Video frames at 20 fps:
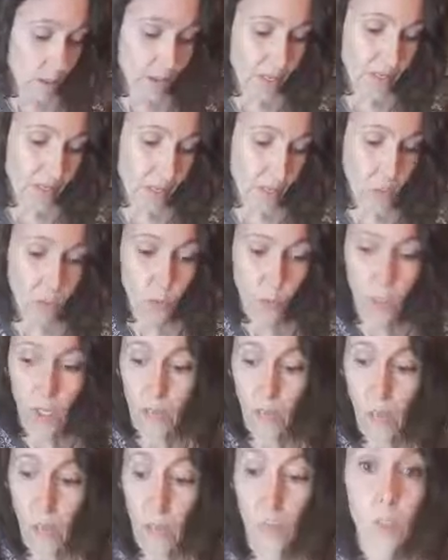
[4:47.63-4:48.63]
That's actually what
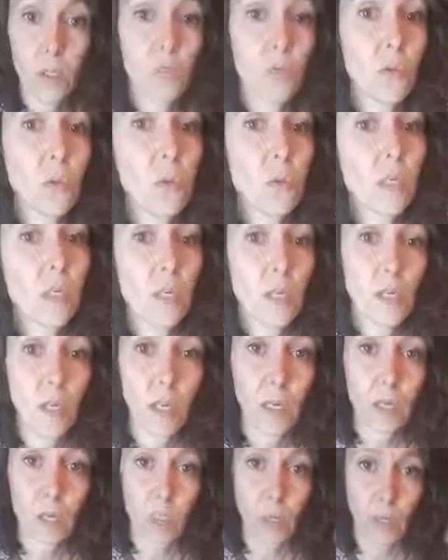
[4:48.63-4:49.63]
I'm going to be using
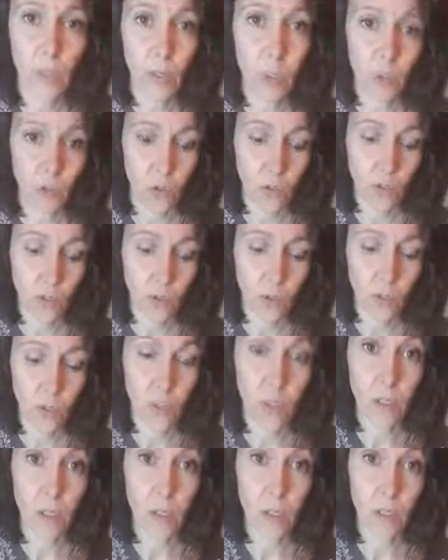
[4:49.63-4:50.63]
today. I'm actually
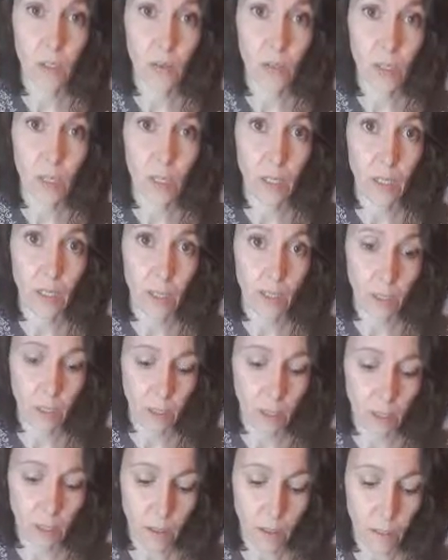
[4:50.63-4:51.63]
using an organic
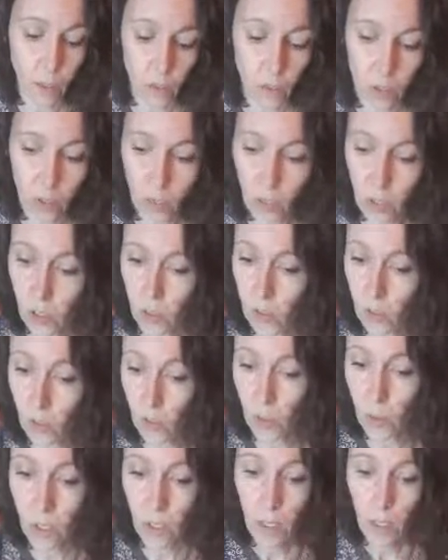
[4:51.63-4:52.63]
bouillon
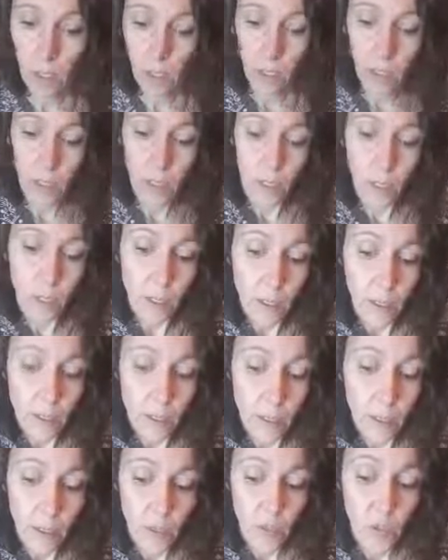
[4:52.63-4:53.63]
cube.
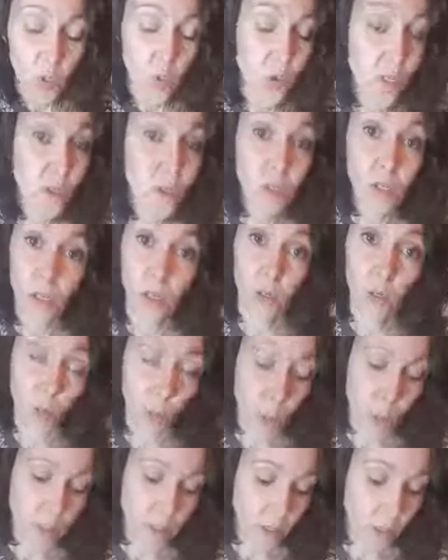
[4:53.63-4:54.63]
So I just
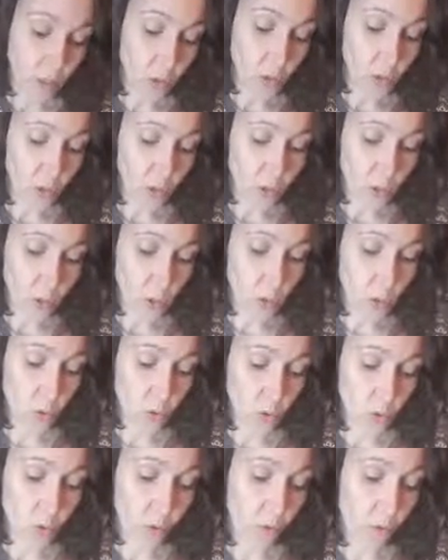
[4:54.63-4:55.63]
added 1 cube to
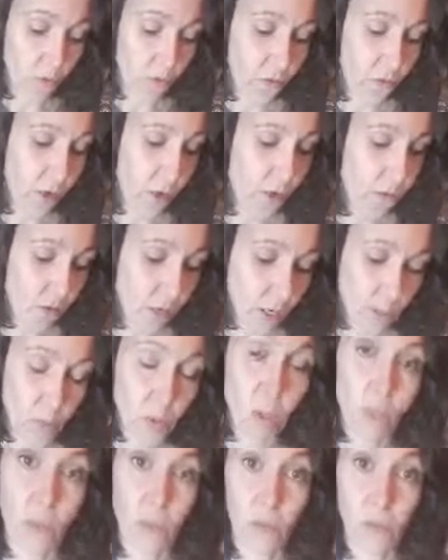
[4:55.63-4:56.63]
about 5
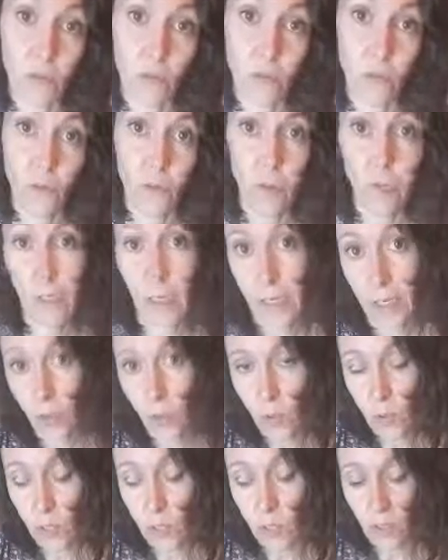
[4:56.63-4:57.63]
cups of
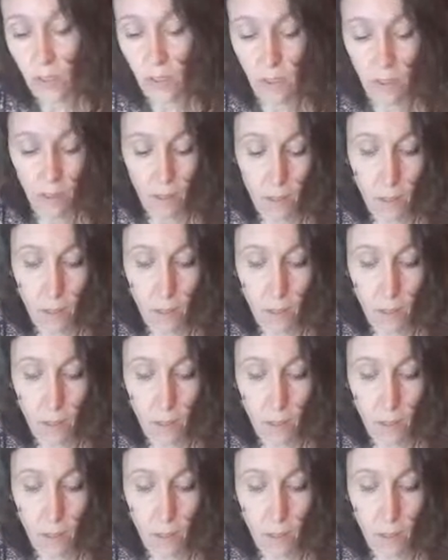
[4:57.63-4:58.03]
liquid.